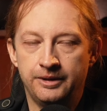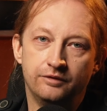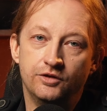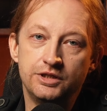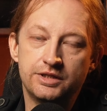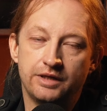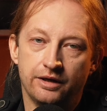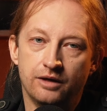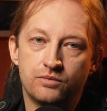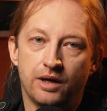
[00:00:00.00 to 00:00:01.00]
And this
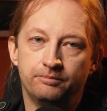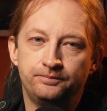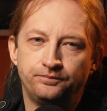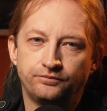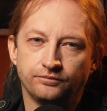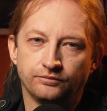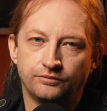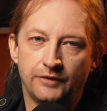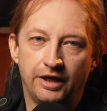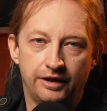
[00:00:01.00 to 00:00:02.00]
diagram,
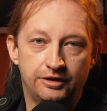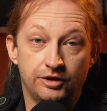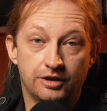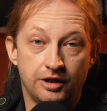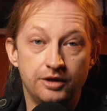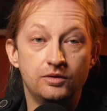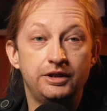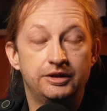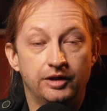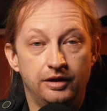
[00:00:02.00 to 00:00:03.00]
it
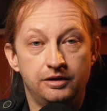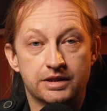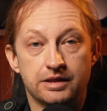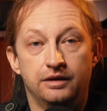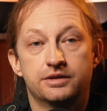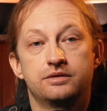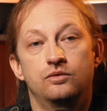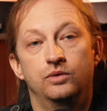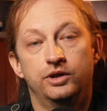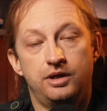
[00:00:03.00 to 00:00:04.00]
clearly tells us
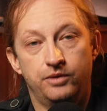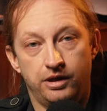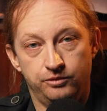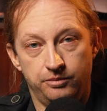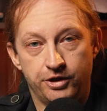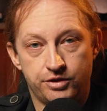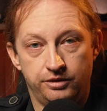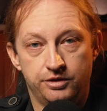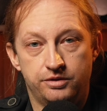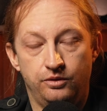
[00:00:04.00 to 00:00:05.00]
what our
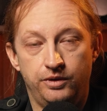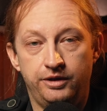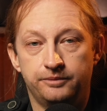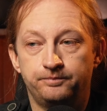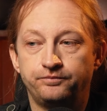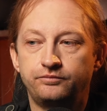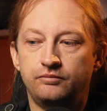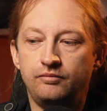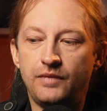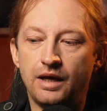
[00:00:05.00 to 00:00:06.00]
automation is doing.
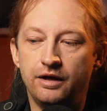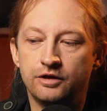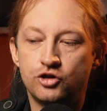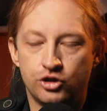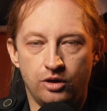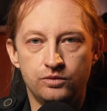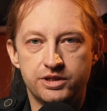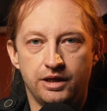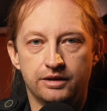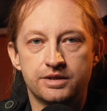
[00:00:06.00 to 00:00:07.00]
It
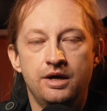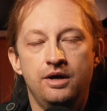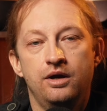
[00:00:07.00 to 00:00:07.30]
shows us